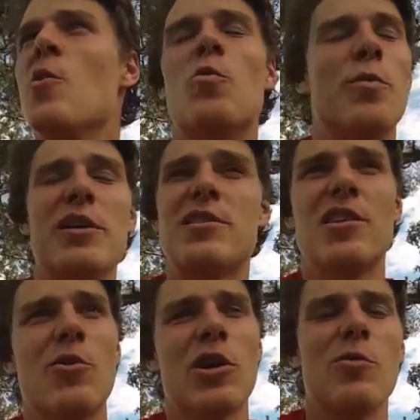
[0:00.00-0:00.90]
We're
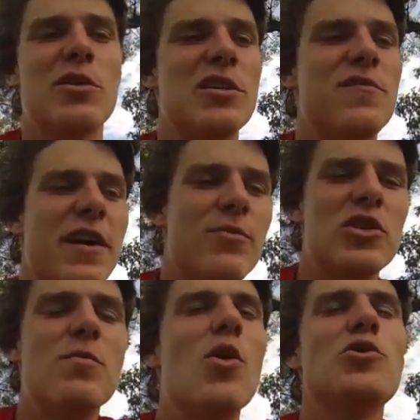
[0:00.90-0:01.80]
basically working with these
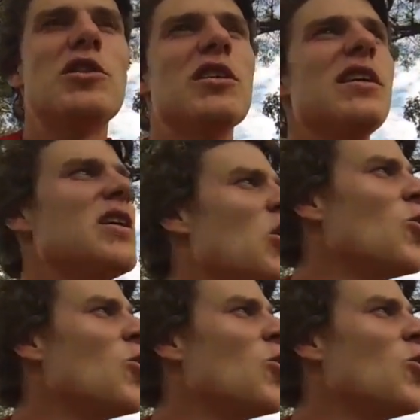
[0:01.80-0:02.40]
families. Mostly